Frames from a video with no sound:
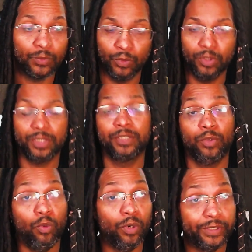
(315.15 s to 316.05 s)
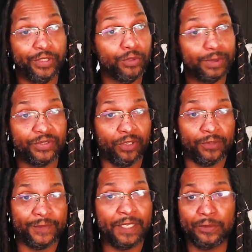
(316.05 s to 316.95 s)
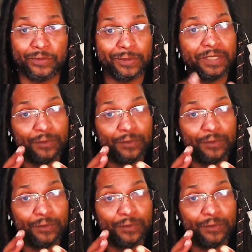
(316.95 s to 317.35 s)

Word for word: or or the Ubisoft announcement,